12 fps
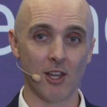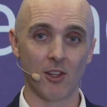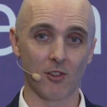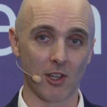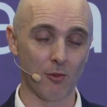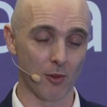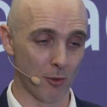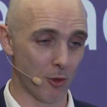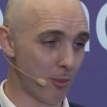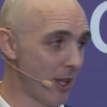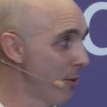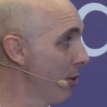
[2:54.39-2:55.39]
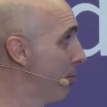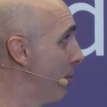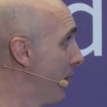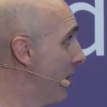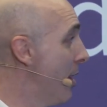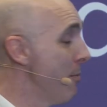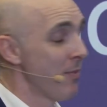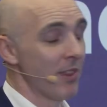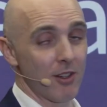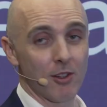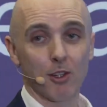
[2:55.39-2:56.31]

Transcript: safe for them to play with, but they're